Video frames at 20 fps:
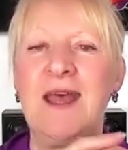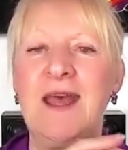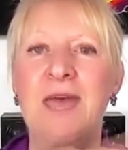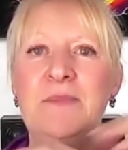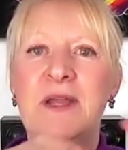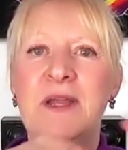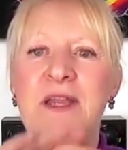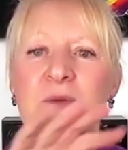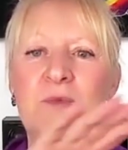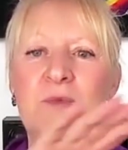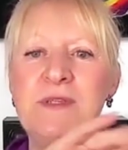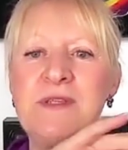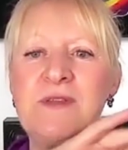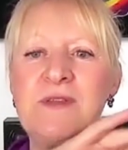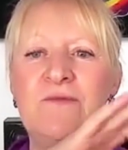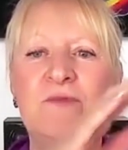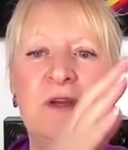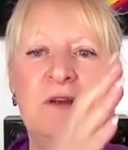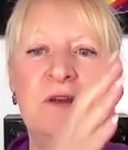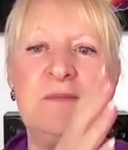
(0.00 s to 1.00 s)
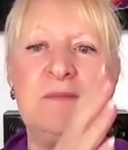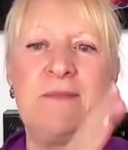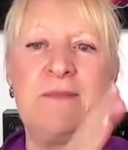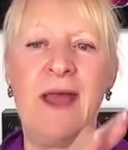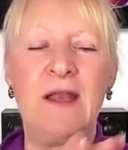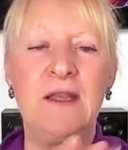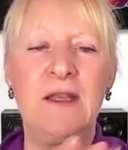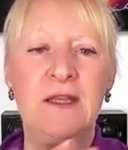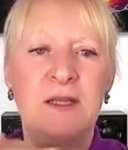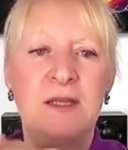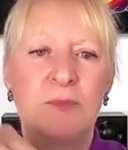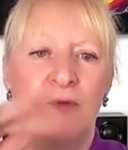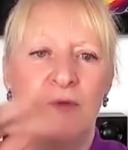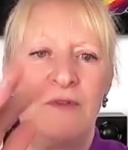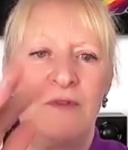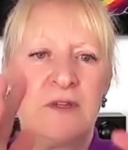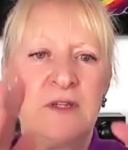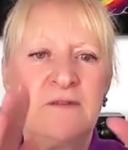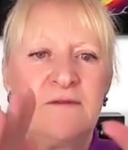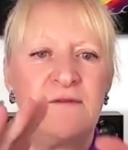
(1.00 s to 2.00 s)
But it was very malleable,
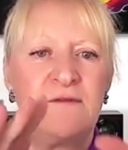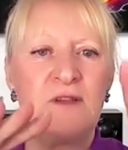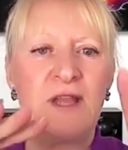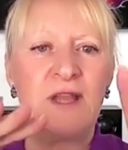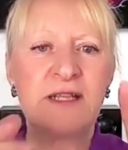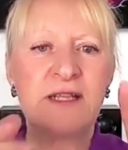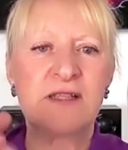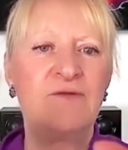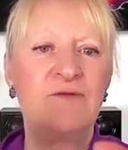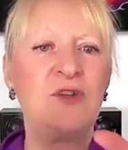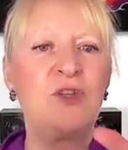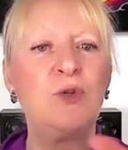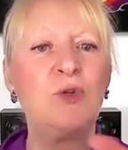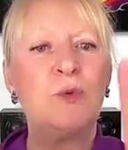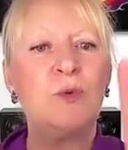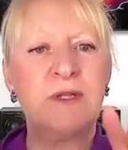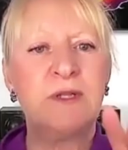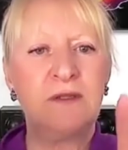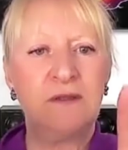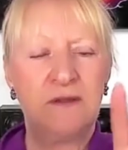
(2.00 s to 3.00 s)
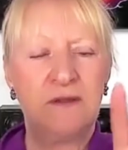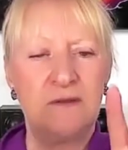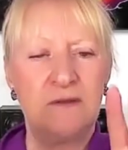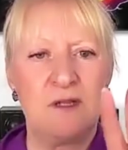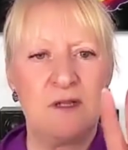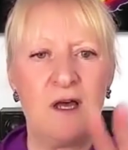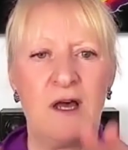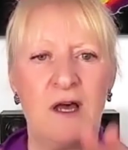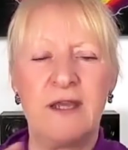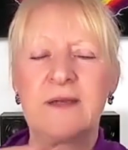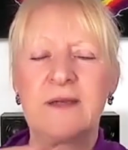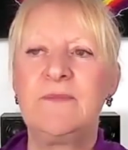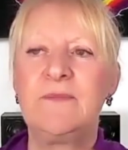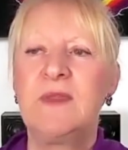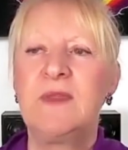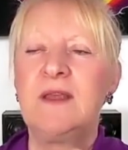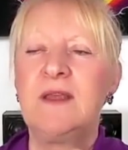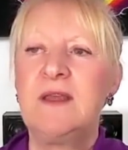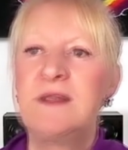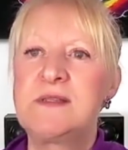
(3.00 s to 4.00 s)
very fluid-like.
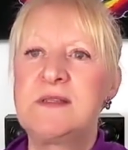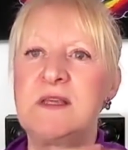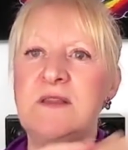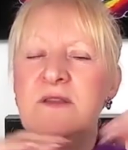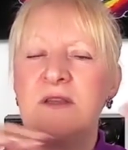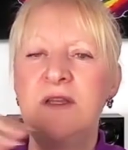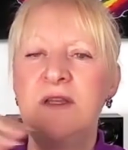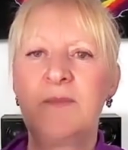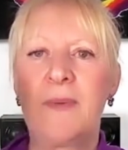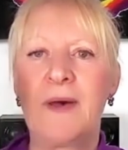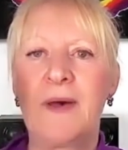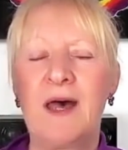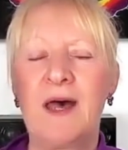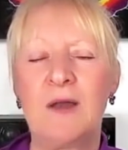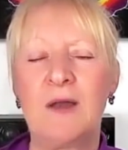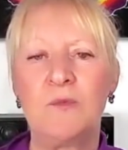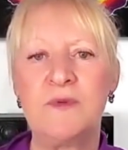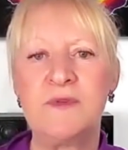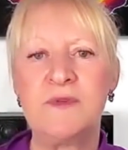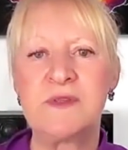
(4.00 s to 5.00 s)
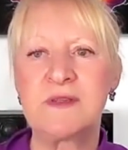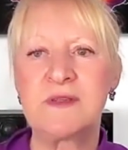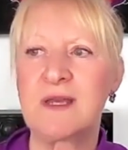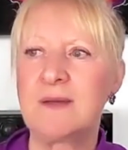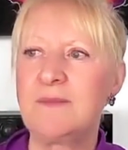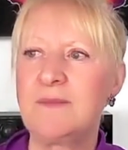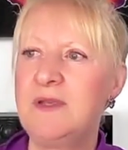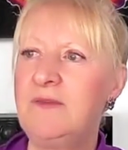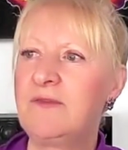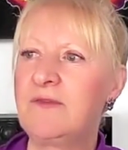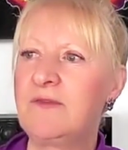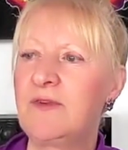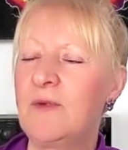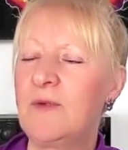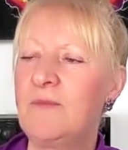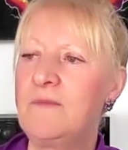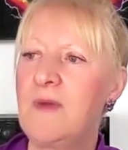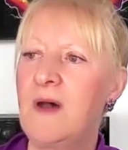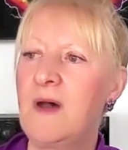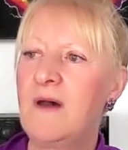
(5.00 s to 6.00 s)
The thinner part was coming
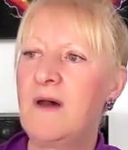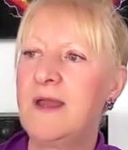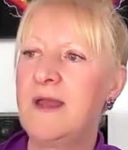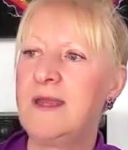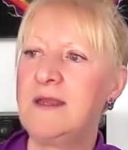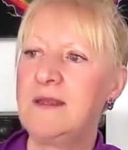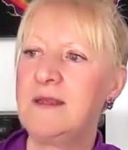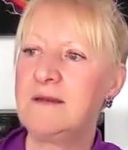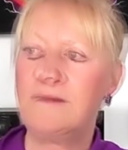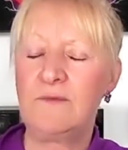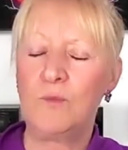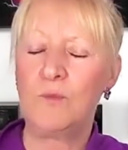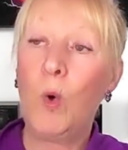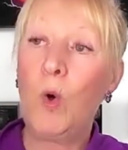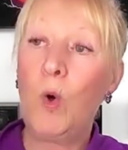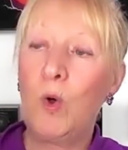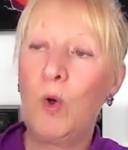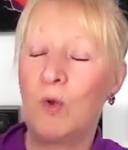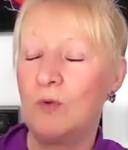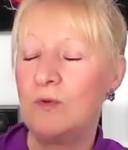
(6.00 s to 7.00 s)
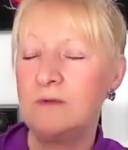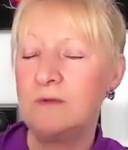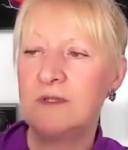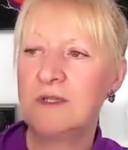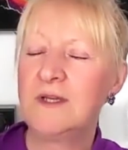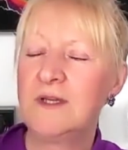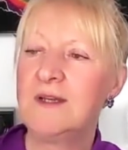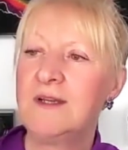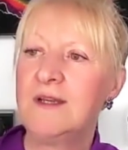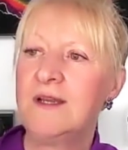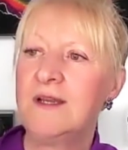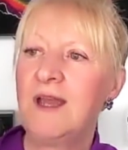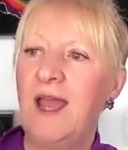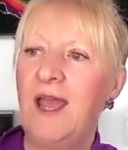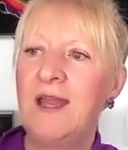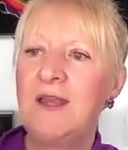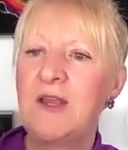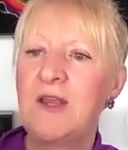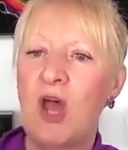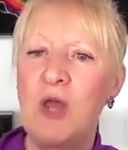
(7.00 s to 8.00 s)
from my wall
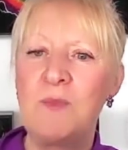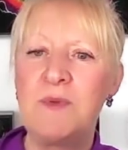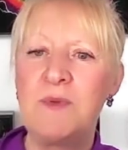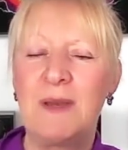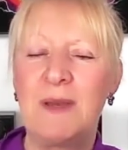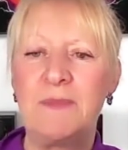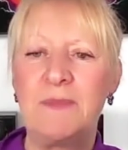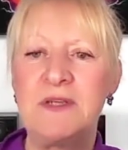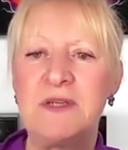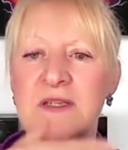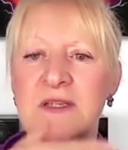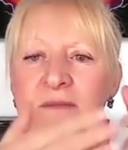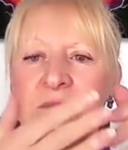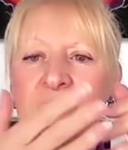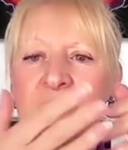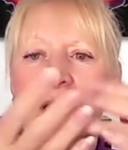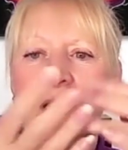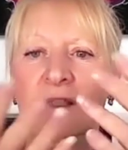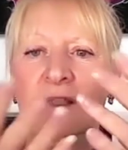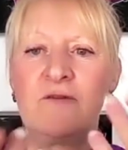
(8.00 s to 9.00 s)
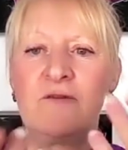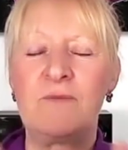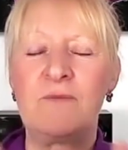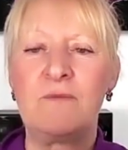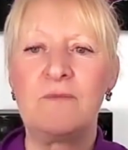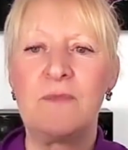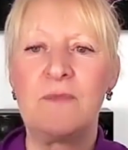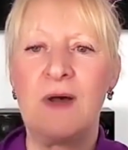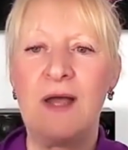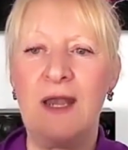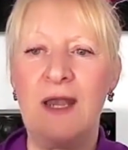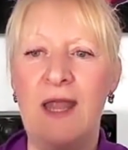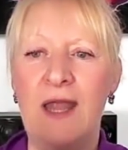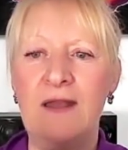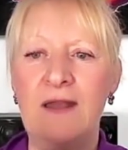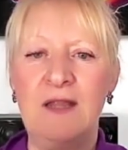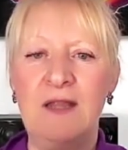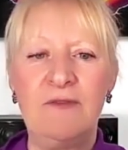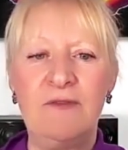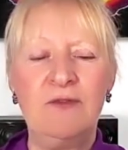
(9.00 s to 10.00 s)
and opened up into the middle of my
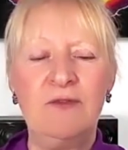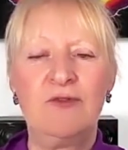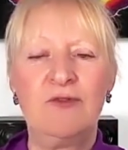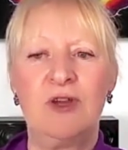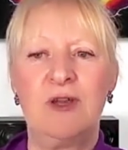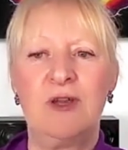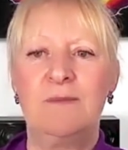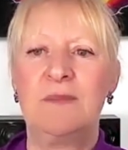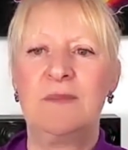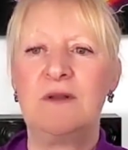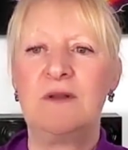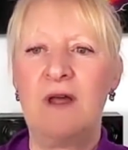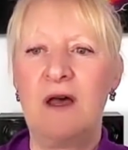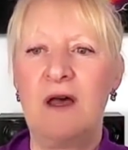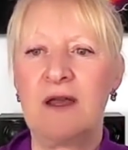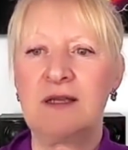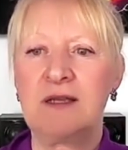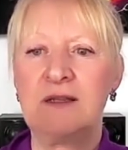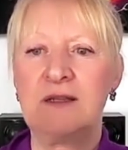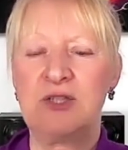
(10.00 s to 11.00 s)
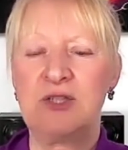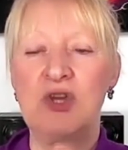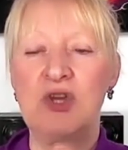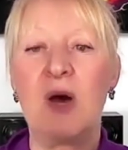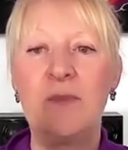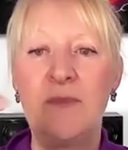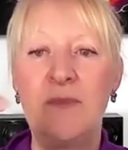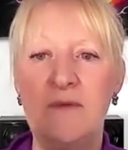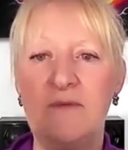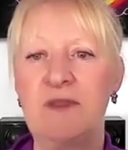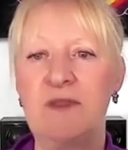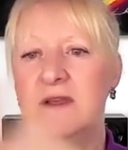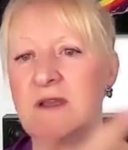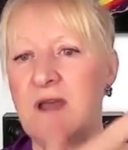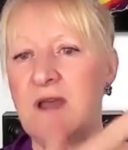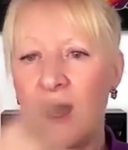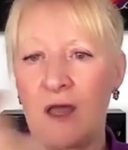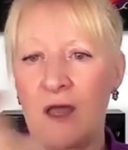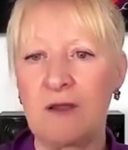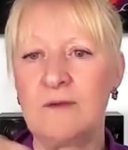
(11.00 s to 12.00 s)
living room, like the top of the
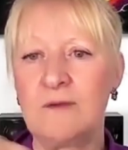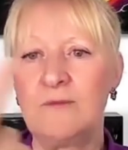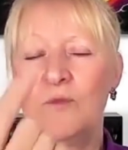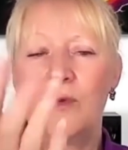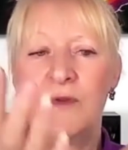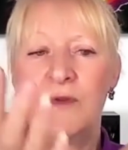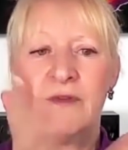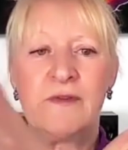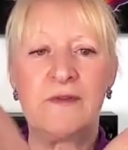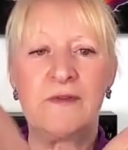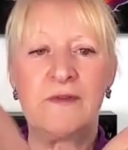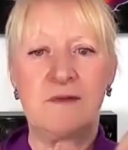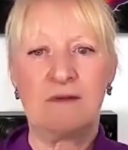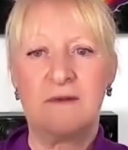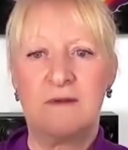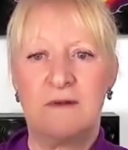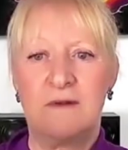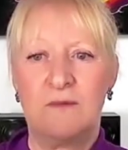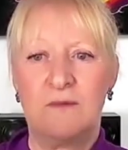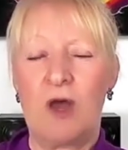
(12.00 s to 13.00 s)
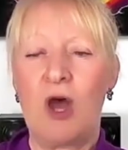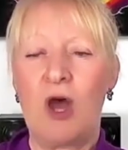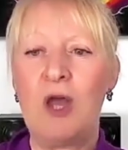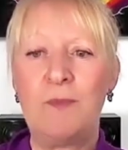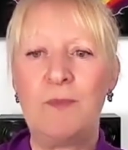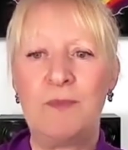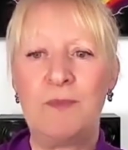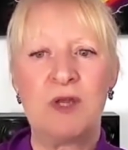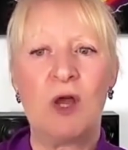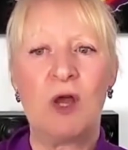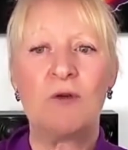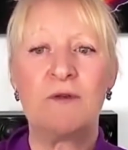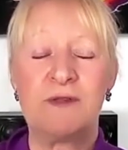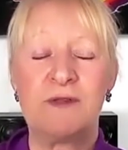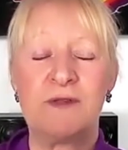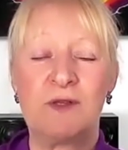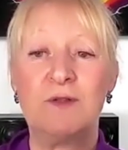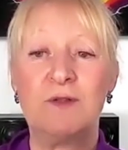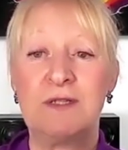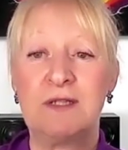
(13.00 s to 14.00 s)
cone was opened
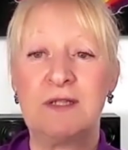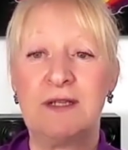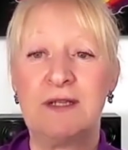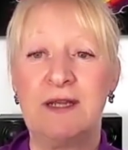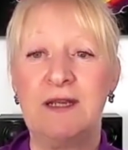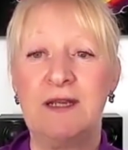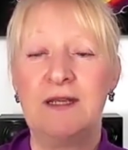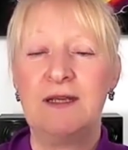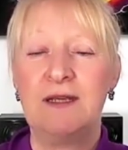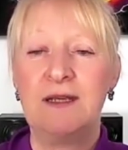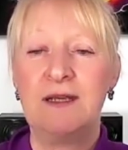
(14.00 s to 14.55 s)
horizontally,